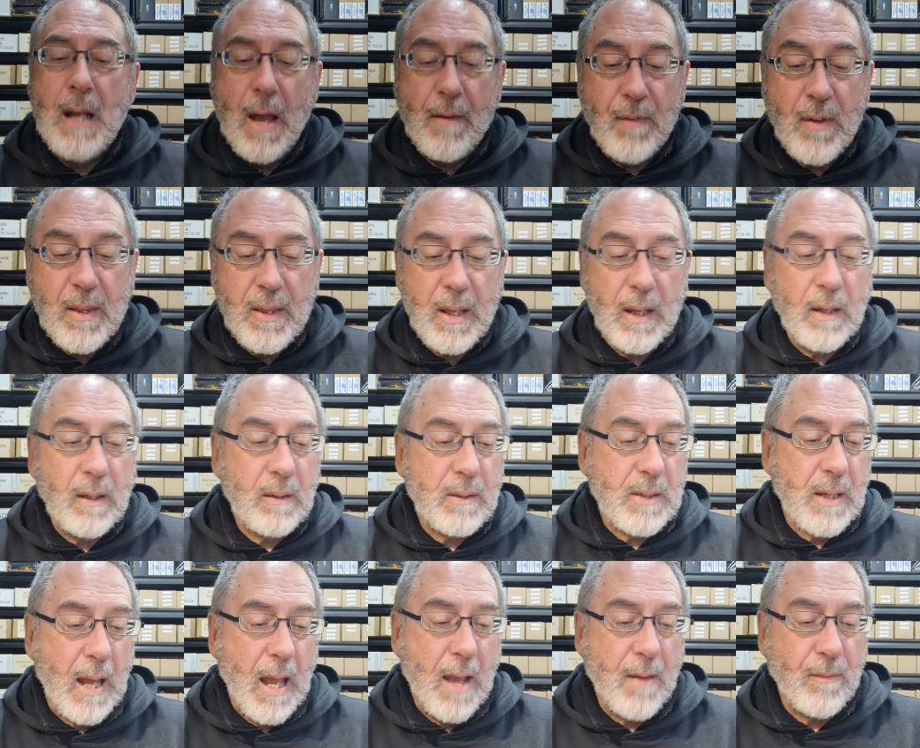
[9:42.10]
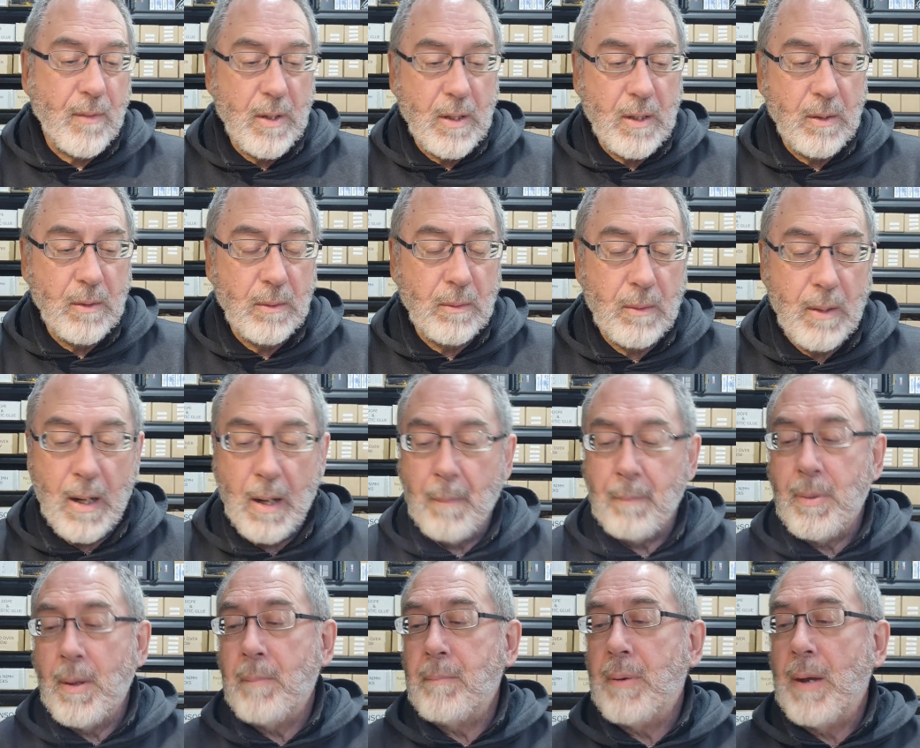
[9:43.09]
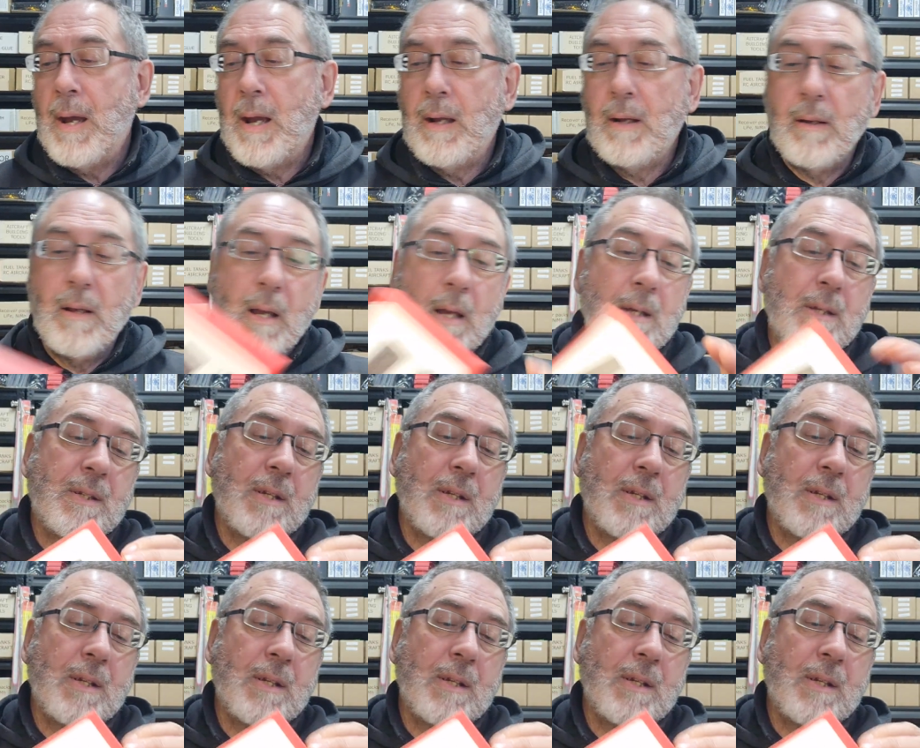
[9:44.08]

naffy thing to have in your pit bag,